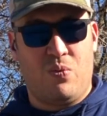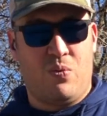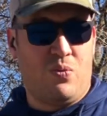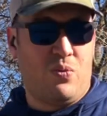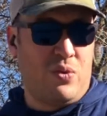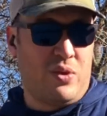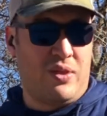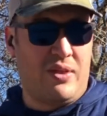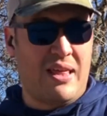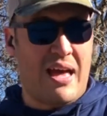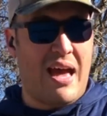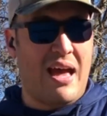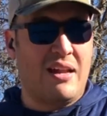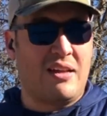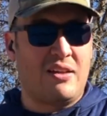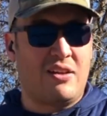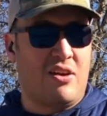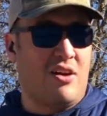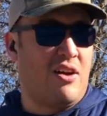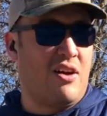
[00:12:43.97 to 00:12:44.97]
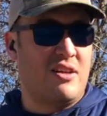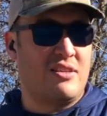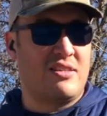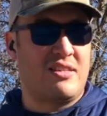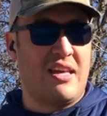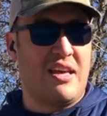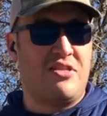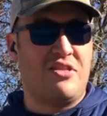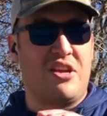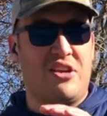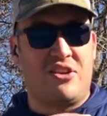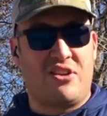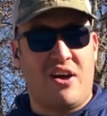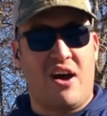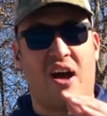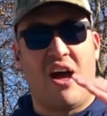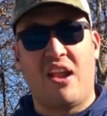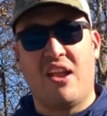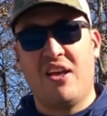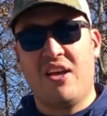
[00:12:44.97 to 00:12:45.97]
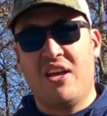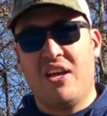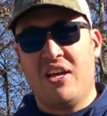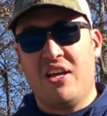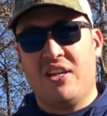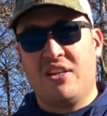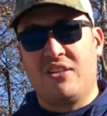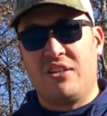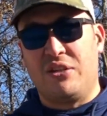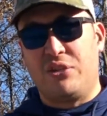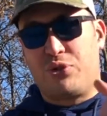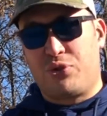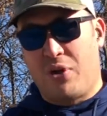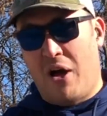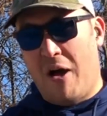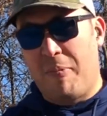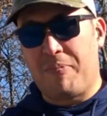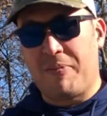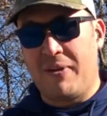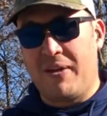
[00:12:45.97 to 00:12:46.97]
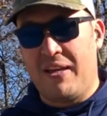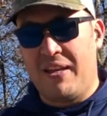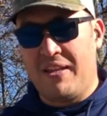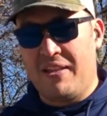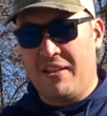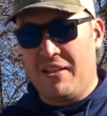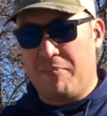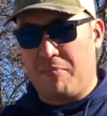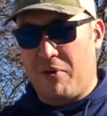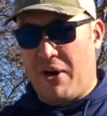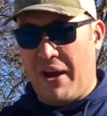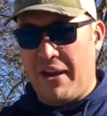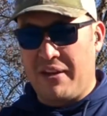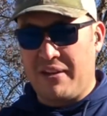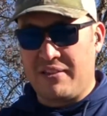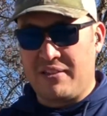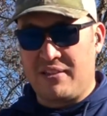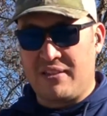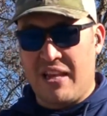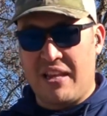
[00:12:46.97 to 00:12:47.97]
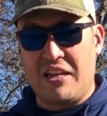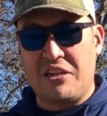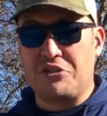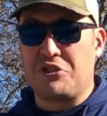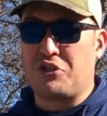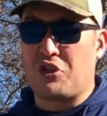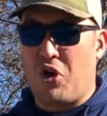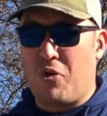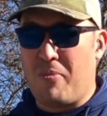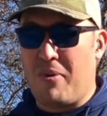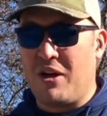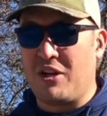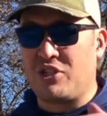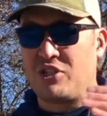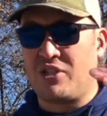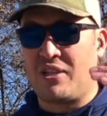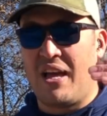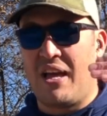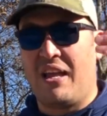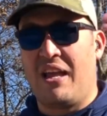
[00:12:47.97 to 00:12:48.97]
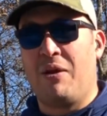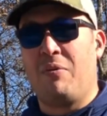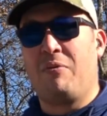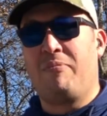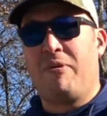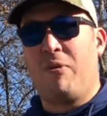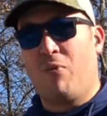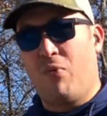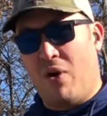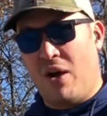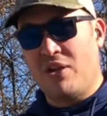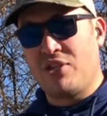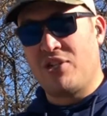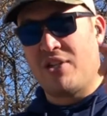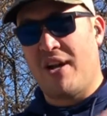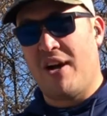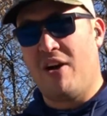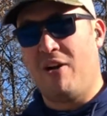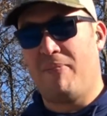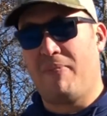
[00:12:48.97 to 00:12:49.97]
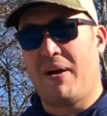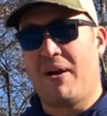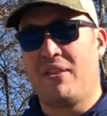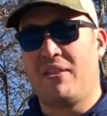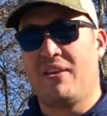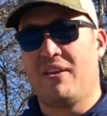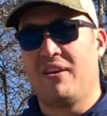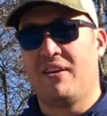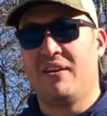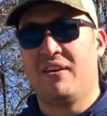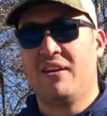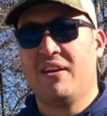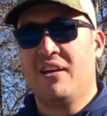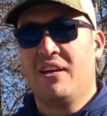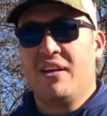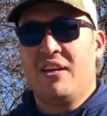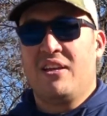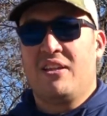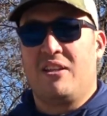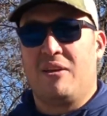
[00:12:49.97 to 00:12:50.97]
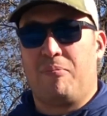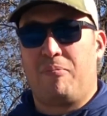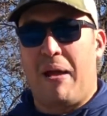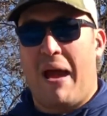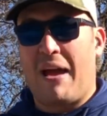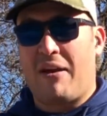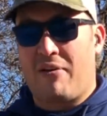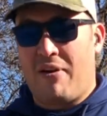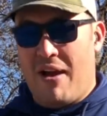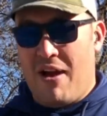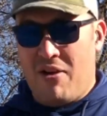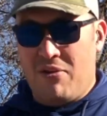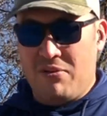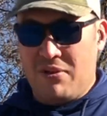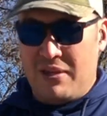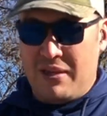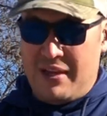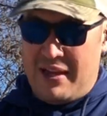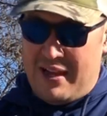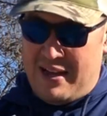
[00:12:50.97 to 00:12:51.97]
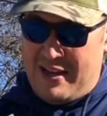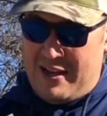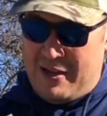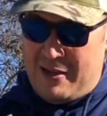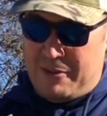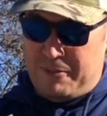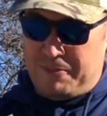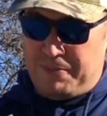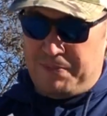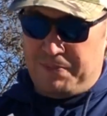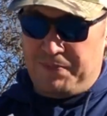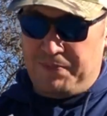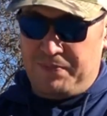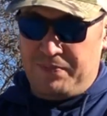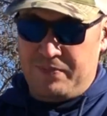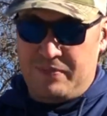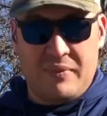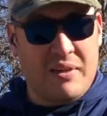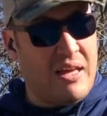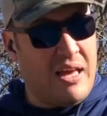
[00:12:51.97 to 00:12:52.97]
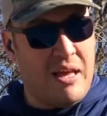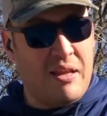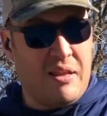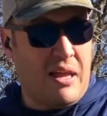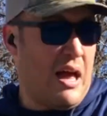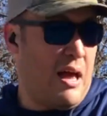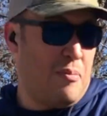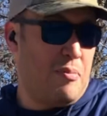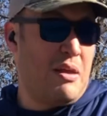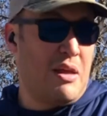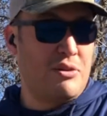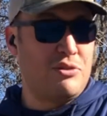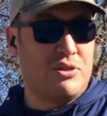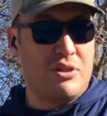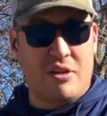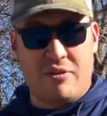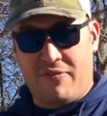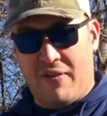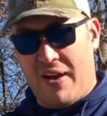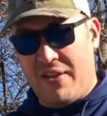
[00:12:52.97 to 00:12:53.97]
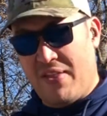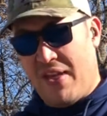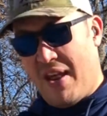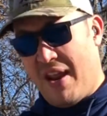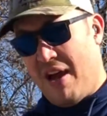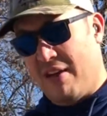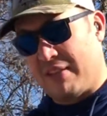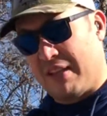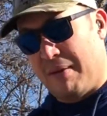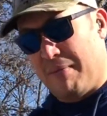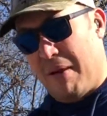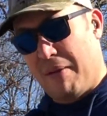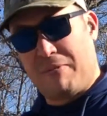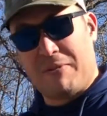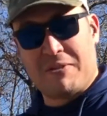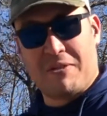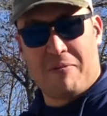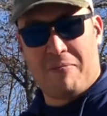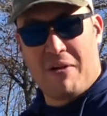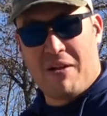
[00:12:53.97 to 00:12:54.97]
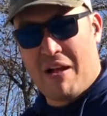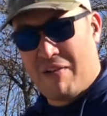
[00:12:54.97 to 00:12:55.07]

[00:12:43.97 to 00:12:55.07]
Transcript: Would that cause then the dot to drop in the brightness setting so much that it would be washed out by the background? I'd be interested to find that out. That might be something I'll